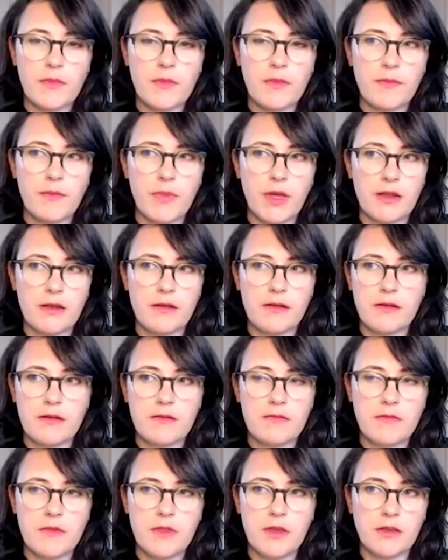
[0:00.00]
but
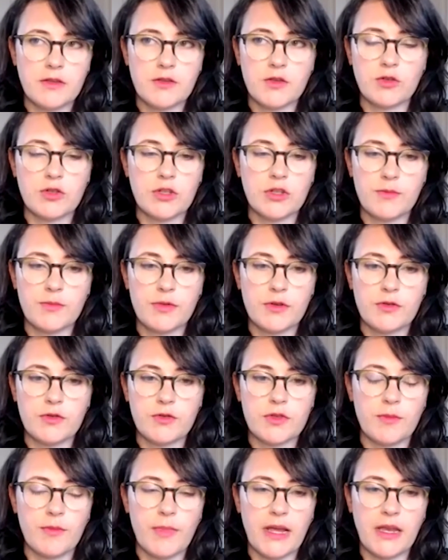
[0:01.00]
the associate
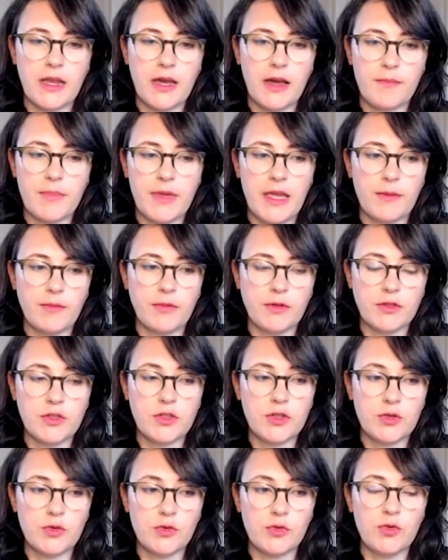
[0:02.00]
producer might not be able
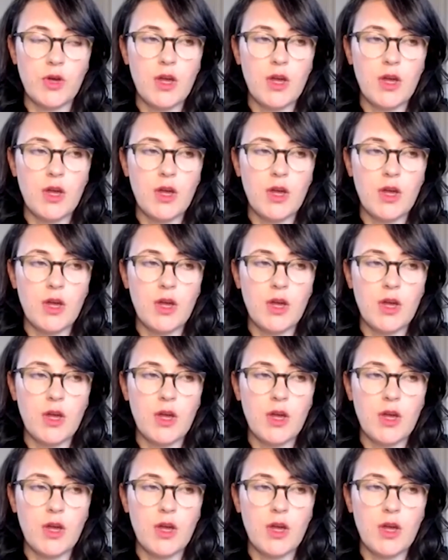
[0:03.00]
to